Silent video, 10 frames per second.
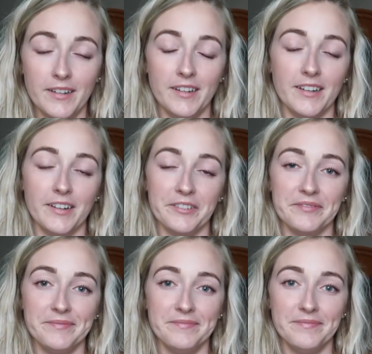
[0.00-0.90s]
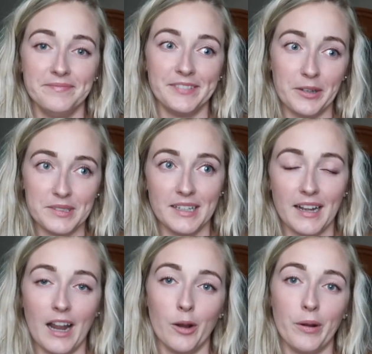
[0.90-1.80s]
you know, go see a
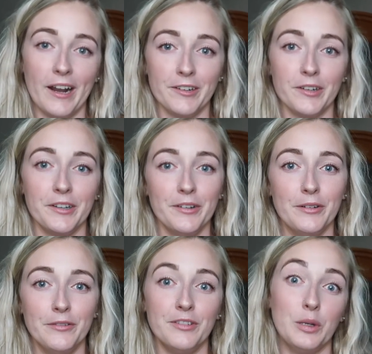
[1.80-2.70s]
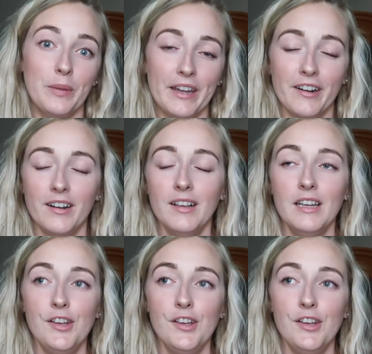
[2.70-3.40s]
chiropractor, it'll feel better.